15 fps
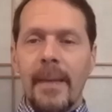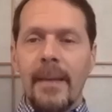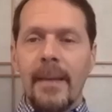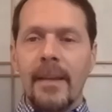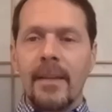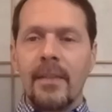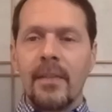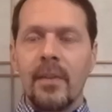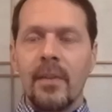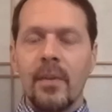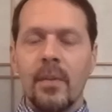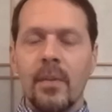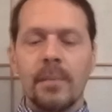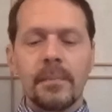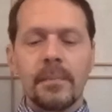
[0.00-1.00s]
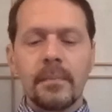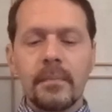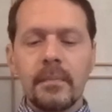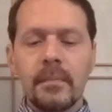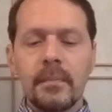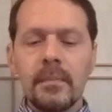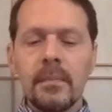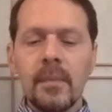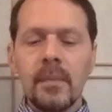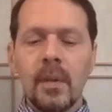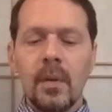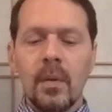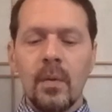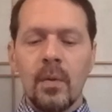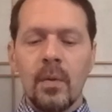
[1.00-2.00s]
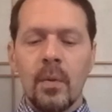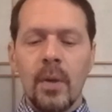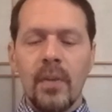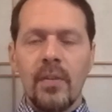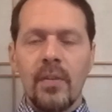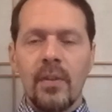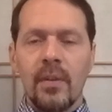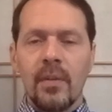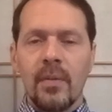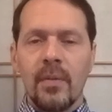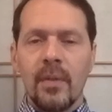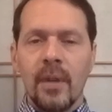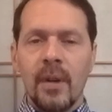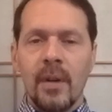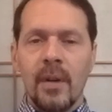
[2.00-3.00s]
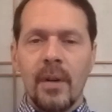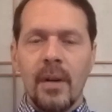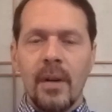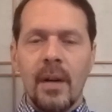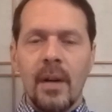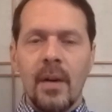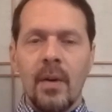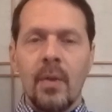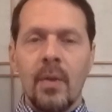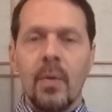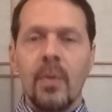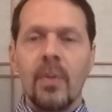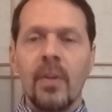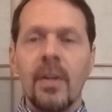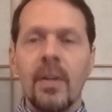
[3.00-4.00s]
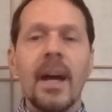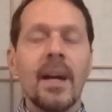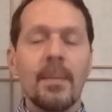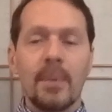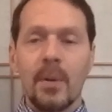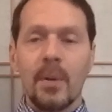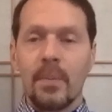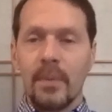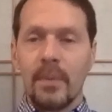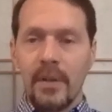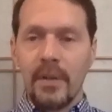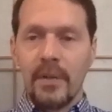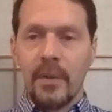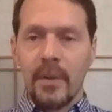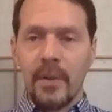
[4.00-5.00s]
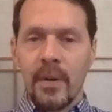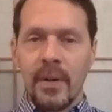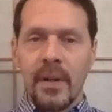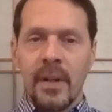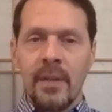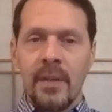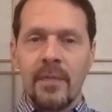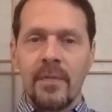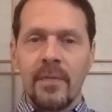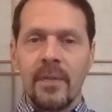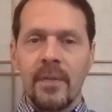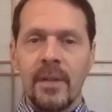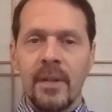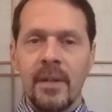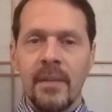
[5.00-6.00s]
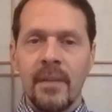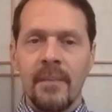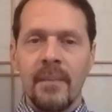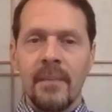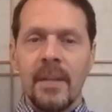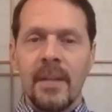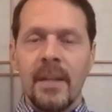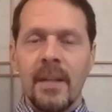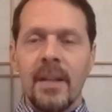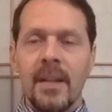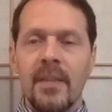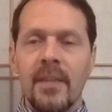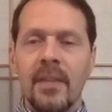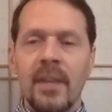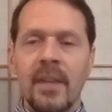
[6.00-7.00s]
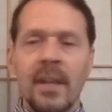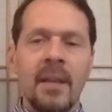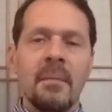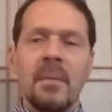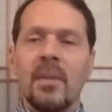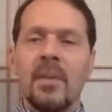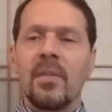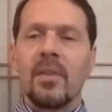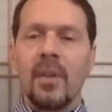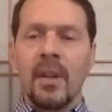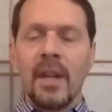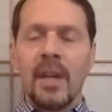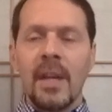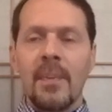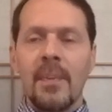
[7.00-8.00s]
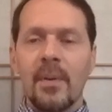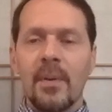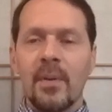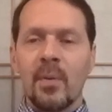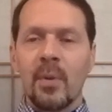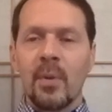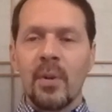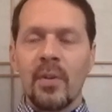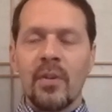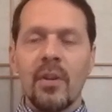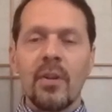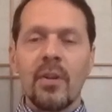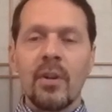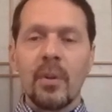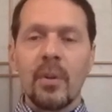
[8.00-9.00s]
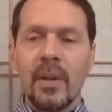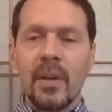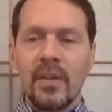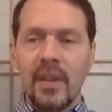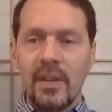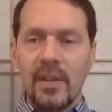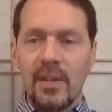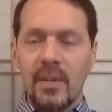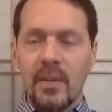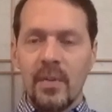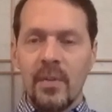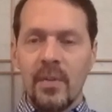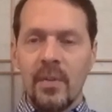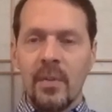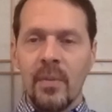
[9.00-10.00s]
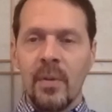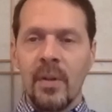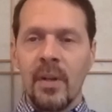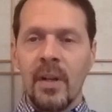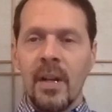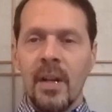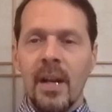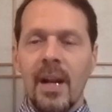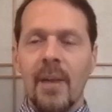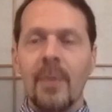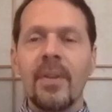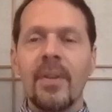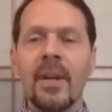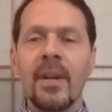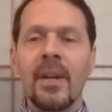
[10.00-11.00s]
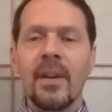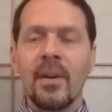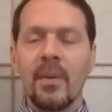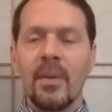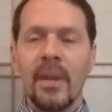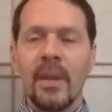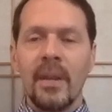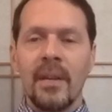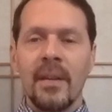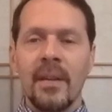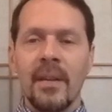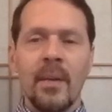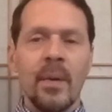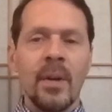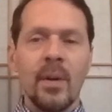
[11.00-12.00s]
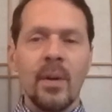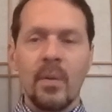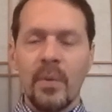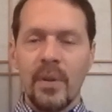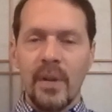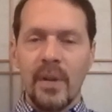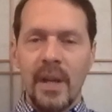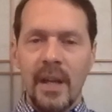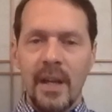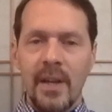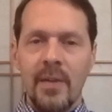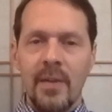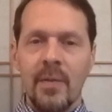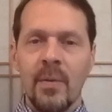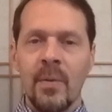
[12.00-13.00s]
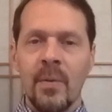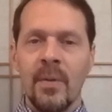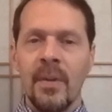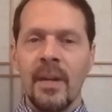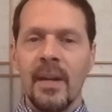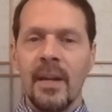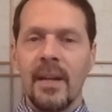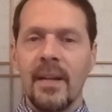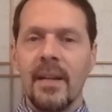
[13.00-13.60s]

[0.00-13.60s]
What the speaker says: So the question of who is it not appropriate for, if let's say a layperson were to start doing a session with someone, how would they know that they were in over their head or that